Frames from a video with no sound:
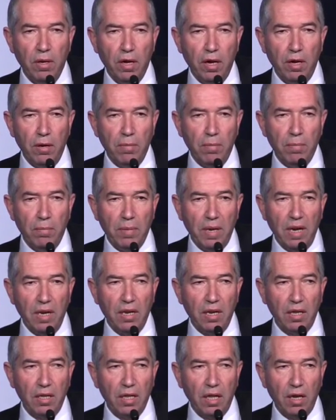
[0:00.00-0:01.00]
in
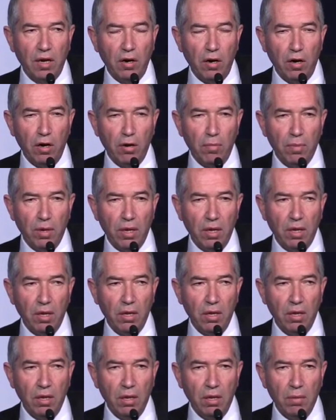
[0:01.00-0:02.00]
building the economy
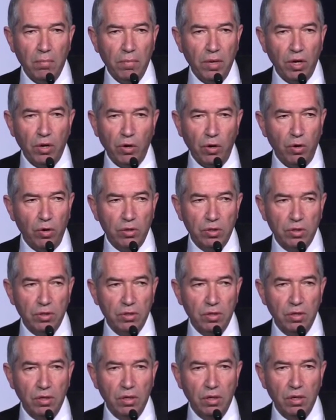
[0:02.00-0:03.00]

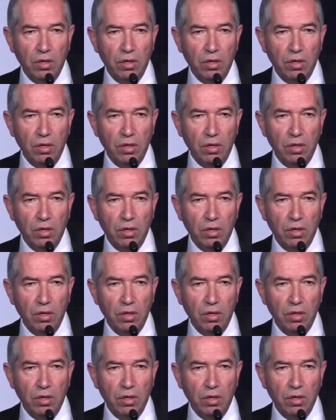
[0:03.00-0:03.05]
because